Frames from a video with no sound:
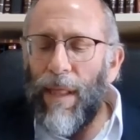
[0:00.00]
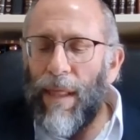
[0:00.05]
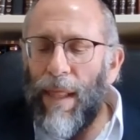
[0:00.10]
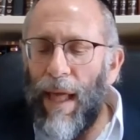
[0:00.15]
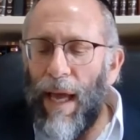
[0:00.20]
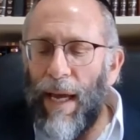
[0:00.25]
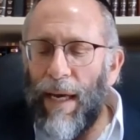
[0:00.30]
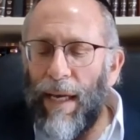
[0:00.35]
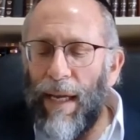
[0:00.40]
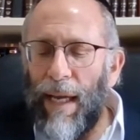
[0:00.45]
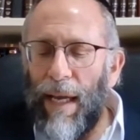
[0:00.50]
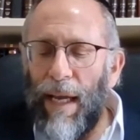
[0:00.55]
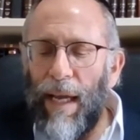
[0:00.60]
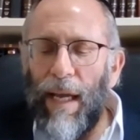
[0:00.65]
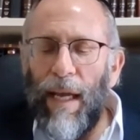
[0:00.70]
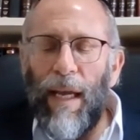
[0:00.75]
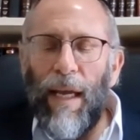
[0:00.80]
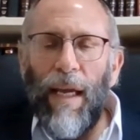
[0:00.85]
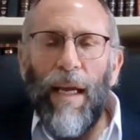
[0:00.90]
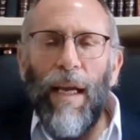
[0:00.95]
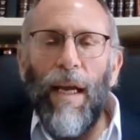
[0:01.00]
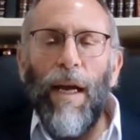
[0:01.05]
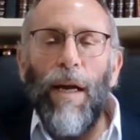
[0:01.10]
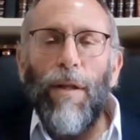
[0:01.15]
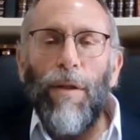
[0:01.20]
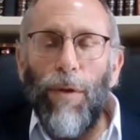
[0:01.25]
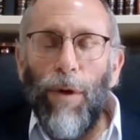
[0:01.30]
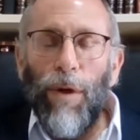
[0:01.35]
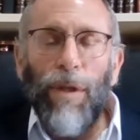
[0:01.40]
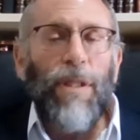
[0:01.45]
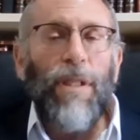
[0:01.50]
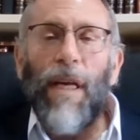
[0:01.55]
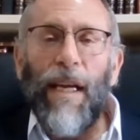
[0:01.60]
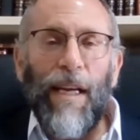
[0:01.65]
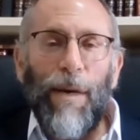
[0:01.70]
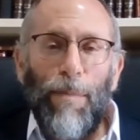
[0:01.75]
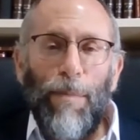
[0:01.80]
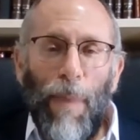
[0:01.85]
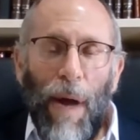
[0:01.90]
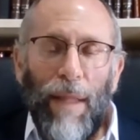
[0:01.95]
that he looks
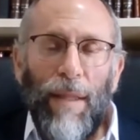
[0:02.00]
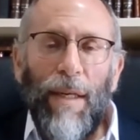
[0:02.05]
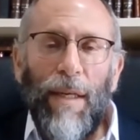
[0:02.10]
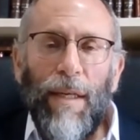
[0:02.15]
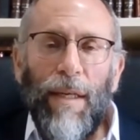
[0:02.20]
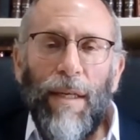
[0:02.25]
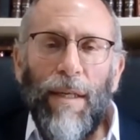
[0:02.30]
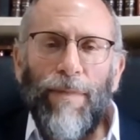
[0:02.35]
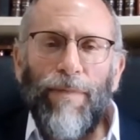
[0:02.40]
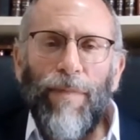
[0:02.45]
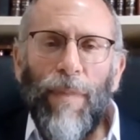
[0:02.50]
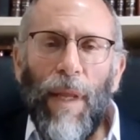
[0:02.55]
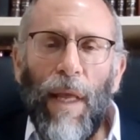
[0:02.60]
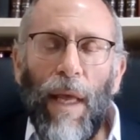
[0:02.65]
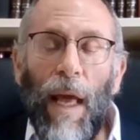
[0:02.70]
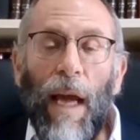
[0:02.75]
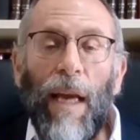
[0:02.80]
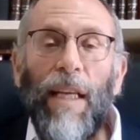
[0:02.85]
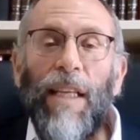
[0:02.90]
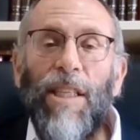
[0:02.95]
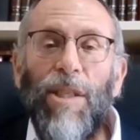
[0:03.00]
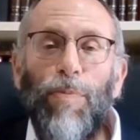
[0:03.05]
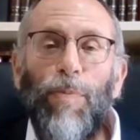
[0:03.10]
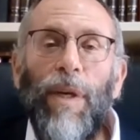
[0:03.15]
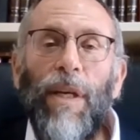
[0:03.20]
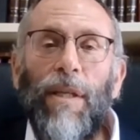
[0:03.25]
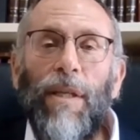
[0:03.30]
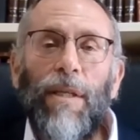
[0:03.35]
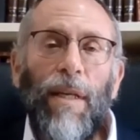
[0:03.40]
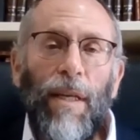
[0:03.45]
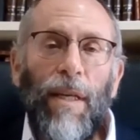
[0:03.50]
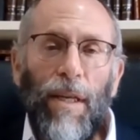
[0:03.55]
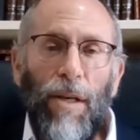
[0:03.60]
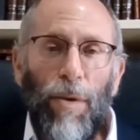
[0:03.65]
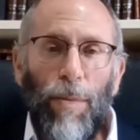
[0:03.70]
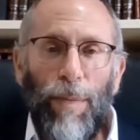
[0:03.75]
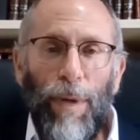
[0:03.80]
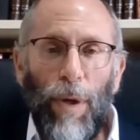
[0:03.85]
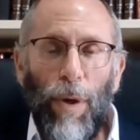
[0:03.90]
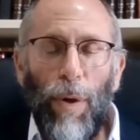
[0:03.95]
like a malach and he speaks like
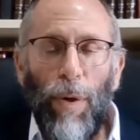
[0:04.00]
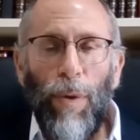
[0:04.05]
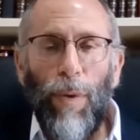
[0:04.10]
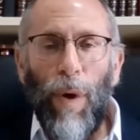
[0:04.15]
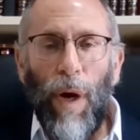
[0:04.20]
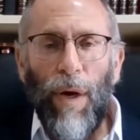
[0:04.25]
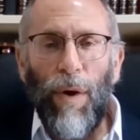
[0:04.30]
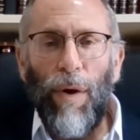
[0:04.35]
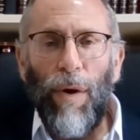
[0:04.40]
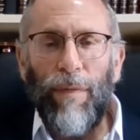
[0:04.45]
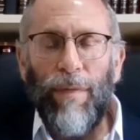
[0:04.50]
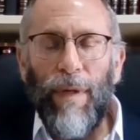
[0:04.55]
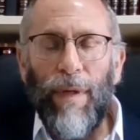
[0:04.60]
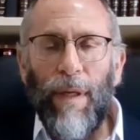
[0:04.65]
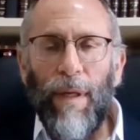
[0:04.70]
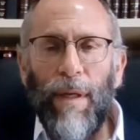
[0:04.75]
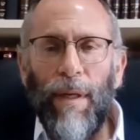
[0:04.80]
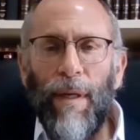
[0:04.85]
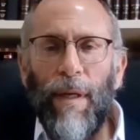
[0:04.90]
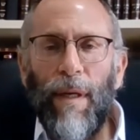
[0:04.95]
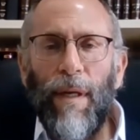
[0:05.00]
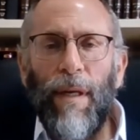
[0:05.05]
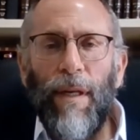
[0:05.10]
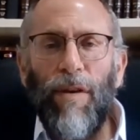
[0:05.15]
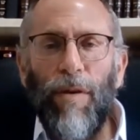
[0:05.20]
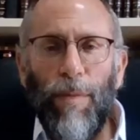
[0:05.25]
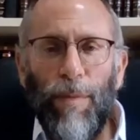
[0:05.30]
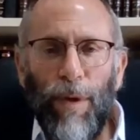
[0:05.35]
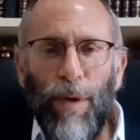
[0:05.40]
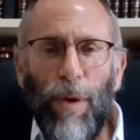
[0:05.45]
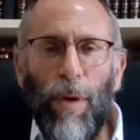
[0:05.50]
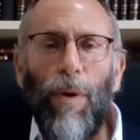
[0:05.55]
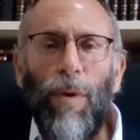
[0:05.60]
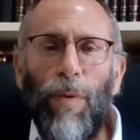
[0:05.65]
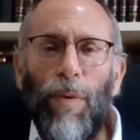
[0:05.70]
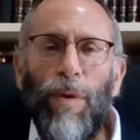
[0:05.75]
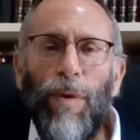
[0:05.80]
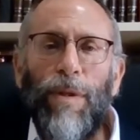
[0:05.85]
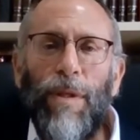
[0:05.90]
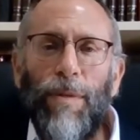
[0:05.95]
Yirmiyahu Hanavi.
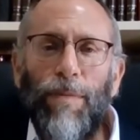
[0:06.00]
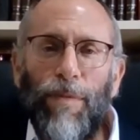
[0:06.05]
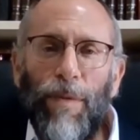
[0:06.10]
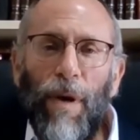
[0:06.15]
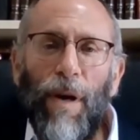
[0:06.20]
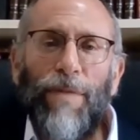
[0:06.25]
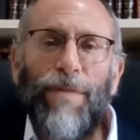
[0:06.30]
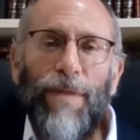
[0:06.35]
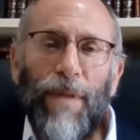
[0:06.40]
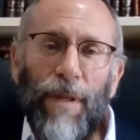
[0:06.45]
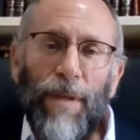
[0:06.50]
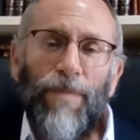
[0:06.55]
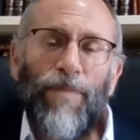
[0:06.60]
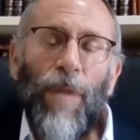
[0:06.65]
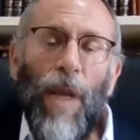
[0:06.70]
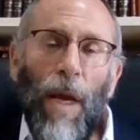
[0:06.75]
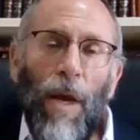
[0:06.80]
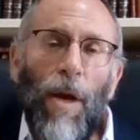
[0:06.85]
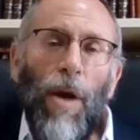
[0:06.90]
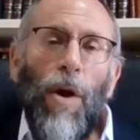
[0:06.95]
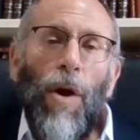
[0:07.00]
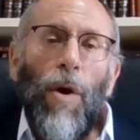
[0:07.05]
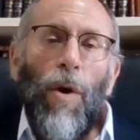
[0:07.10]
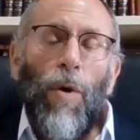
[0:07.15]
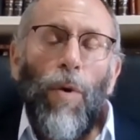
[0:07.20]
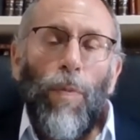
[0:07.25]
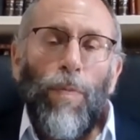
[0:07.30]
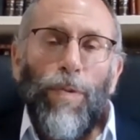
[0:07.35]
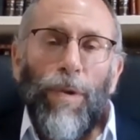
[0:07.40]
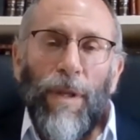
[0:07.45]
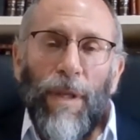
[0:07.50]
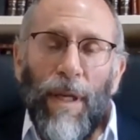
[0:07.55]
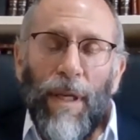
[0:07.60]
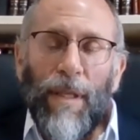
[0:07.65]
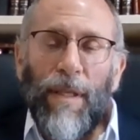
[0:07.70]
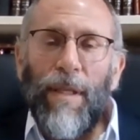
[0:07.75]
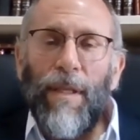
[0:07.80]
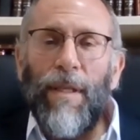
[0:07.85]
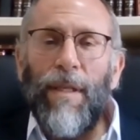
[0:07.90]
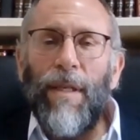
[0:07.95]
Yirmiyahu was the prophet who
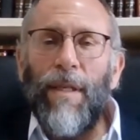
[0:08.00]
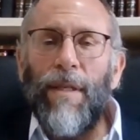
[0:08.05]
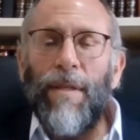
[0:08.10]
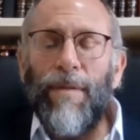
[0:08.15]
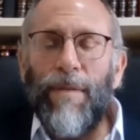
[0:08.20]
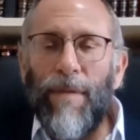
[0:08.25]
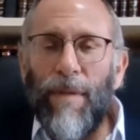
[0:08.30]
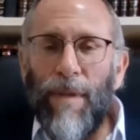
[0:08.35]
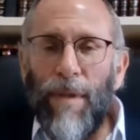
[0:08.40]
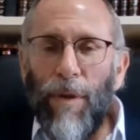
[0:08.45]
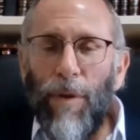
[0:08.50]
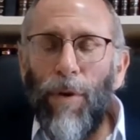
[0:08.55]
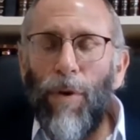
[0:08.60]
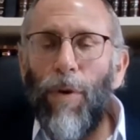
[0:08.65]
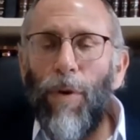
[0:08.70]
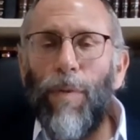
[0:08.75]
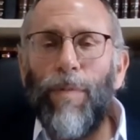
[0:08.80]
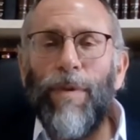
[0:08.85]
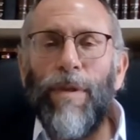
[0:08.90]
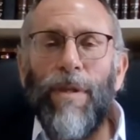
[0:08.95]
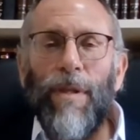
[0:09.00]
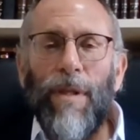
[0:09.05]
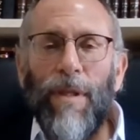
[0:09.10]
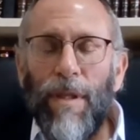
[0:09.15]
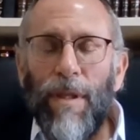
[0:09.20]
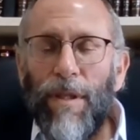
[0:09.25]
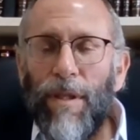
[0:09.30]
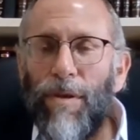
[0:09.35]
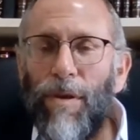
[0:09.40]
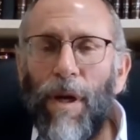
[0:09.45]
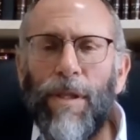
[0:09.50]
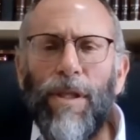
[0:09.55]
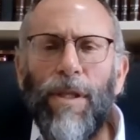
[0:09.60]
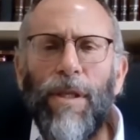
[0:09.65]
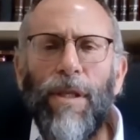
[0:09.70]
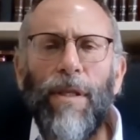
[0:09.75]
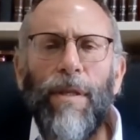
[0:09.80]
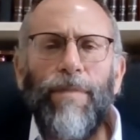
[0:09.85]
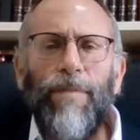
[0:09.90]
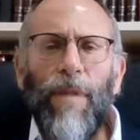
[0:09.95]
predicted the Churban, the
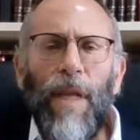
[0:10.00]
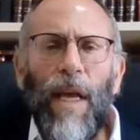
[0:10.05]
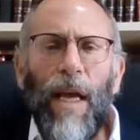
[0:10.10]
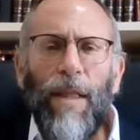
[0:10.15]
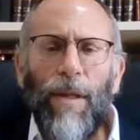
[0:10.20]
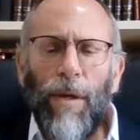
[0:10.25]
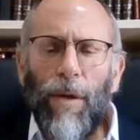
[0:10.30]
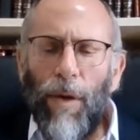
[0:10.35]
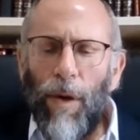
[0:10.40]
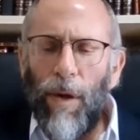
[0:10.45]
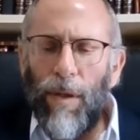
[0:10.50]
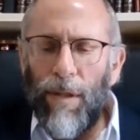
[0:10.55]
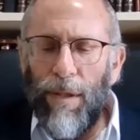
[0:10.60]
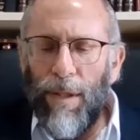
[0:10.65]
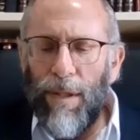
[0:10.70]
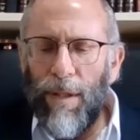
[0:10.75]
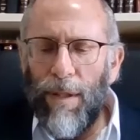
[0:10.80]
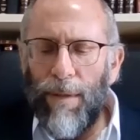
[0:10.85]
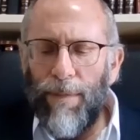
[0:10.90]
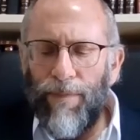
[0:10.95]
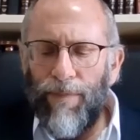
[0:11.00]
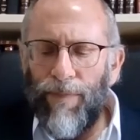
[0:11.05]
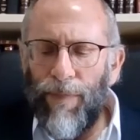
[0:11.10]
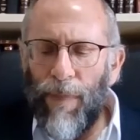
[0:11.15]
destruction, and the Golus.